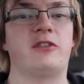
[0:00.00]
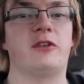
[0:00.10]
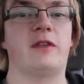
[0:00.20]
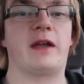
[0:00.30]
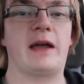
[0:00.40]

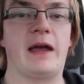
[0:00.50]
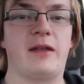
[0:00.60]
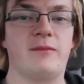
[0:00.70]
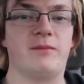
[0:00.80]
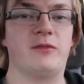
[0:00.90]
still that like I
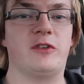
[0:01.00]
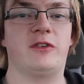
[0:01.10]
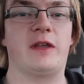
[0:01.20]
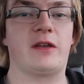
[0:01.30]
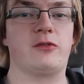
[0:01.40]
had
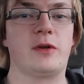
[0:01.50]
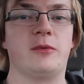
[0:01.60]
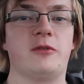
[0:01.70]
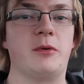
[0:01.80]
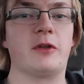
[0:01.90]
just like
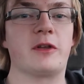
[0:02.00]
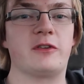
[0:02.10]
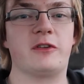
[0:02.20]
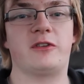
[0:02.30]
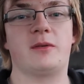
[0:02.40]
dreams of building a
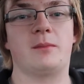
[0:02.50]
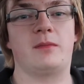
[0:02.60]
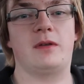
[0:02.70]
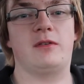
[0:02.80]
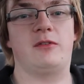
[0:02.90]
system,
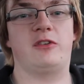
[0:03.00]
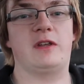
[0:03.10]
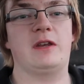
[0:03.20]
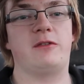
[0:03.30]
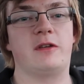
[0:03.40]

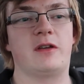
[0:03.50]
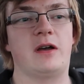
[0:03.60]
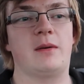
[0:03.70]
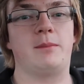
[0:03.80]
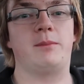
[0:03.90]
anything
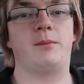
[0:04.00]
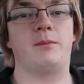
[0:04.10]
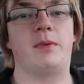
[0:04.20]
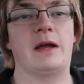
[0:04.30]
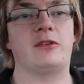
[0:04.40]

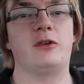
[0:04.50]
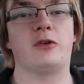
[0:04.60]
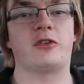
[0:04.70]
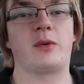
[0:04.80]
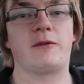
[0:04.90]
back 2
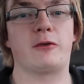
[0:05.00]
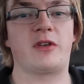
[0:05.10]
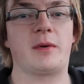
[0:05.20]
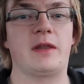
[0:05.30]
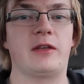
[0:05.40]
years ago when I first
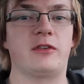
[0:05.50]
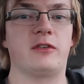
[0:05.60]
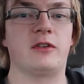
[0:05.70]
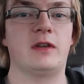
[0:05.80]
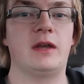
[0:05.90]
got my
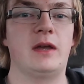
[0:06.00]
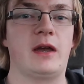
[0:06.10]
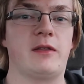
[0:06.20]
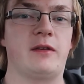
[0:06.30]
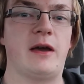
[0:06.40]
license, and
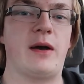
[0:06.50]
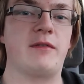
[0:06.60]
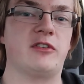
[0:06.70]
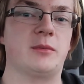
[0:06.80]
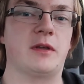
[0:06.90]
then now
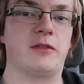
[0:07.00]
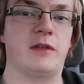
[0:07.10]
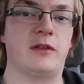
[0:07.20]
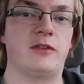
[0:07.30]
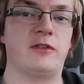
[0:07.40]
having something like
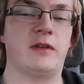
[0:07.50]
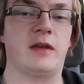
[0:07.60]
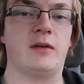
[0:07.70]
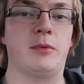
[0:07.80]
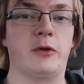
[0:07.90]
this
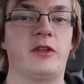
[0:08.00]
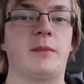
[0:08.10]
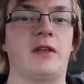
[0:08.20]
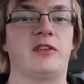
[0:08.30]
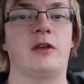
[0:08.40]
and building it
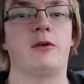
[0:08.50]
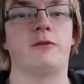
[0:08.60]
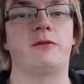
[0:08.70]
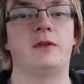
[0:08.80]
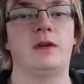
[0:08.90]

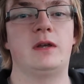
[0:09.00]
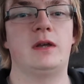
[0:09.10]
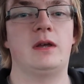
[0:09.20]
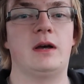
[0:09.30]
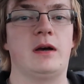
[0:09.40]
myself.
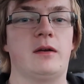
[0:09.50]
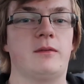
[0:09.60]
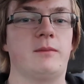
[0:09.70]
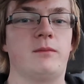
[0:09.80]
I